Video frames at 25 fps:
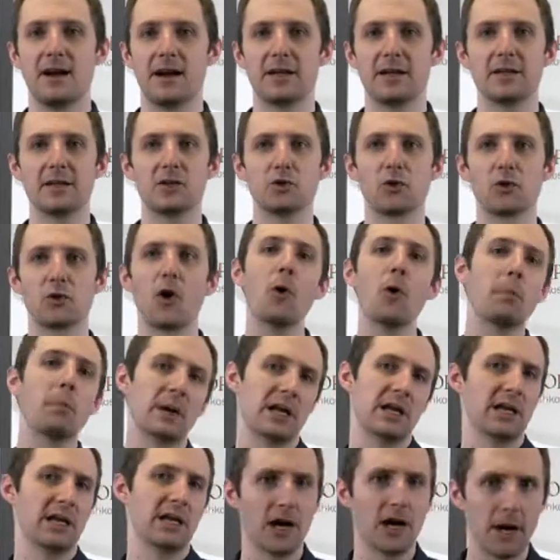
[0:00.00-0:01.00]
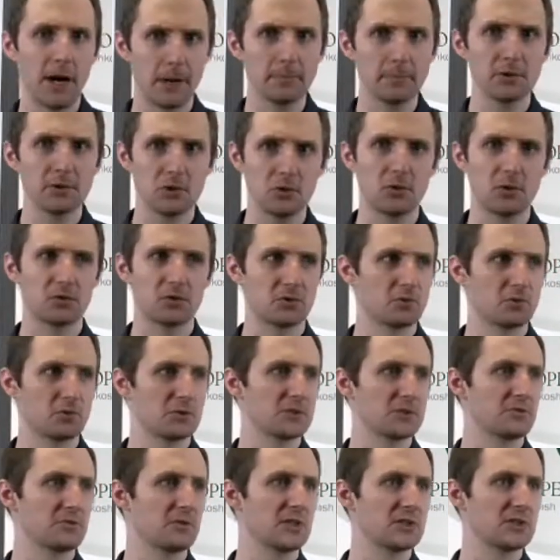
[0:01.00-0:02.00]
you're opening it up to those
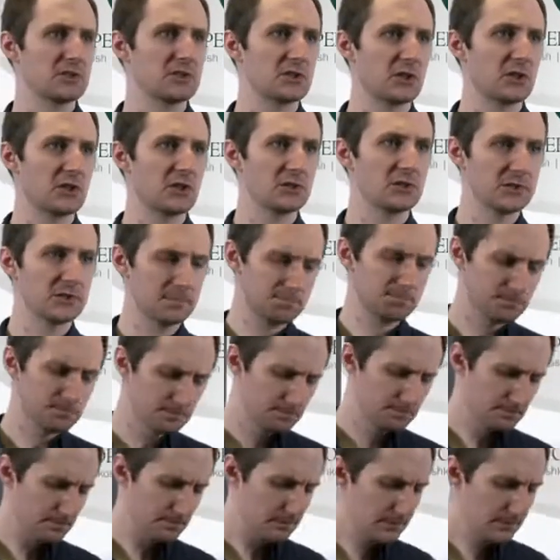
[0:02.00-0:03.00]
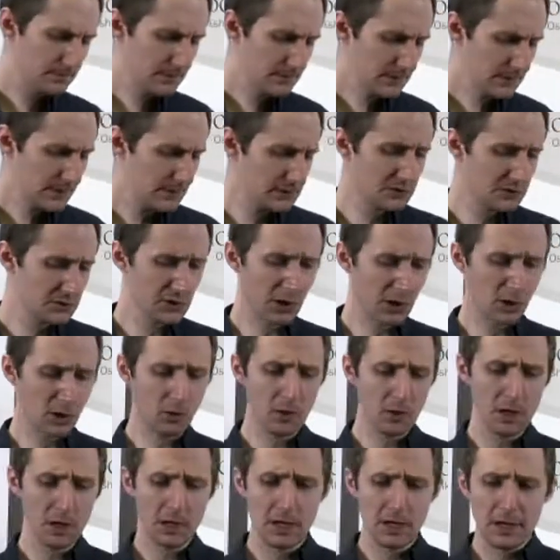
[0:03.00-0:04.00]
sorts of concerns.
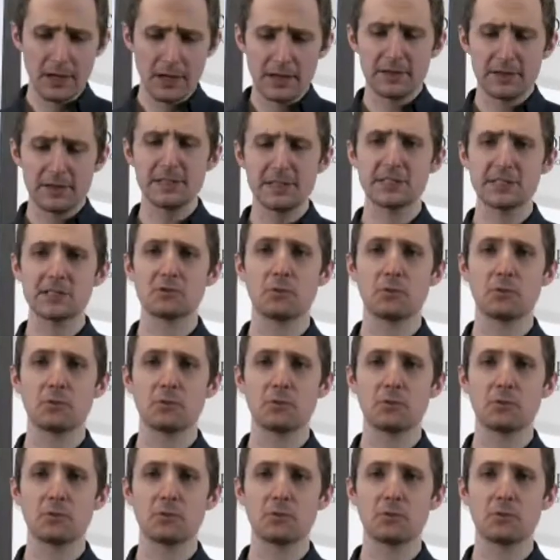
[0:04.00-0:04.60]
So this is